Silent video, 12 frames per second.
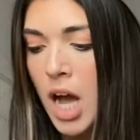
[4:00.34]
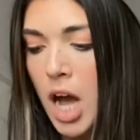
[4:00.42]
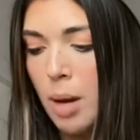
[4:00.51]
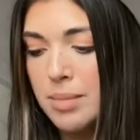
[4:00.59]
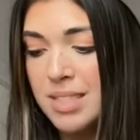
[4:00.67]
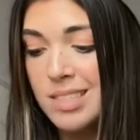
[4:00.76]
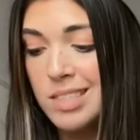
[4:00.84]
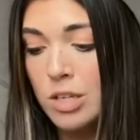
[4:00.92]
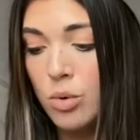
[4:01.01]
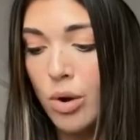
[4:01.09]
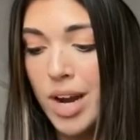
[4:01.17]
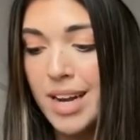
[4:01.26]
Um, it says
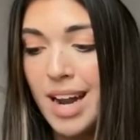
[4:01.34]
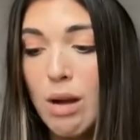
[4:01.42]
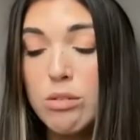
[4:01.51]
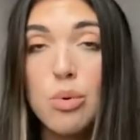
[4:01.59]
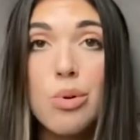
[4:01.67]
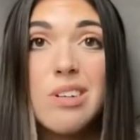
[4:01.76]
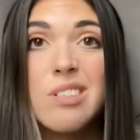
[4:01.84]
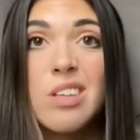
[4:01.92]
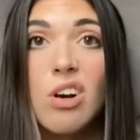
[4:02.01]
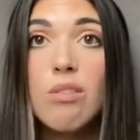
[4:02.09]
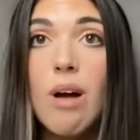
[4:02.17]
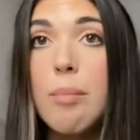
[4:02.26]
indoor and outdoor,
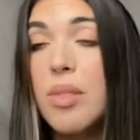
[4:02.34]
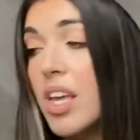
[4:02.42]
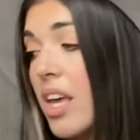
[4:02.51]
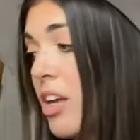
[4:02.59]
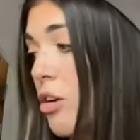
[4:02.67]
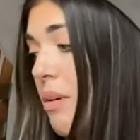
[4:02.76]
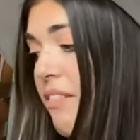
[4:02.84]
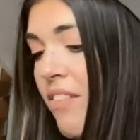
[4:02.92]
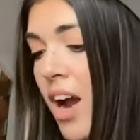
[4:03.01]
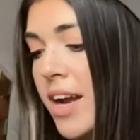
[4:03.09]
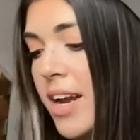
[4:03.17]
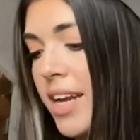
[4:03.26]
so I'm thinking it'll be
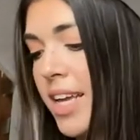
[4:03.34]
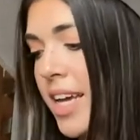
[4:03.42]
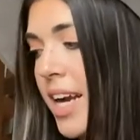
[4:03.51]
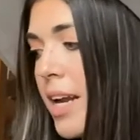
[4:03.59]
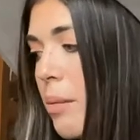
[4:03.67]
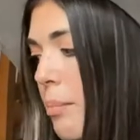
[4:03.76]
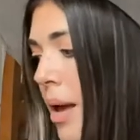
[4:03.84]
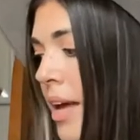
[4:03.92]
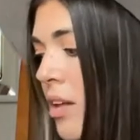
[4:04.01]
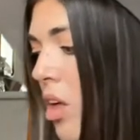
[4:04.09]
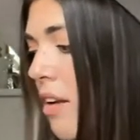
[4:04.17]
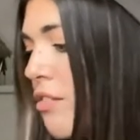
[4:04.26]
fine. And again, I didn't pay
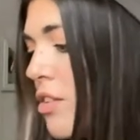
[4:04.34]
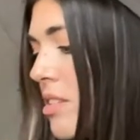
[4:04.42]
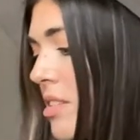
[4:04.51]
a lot for this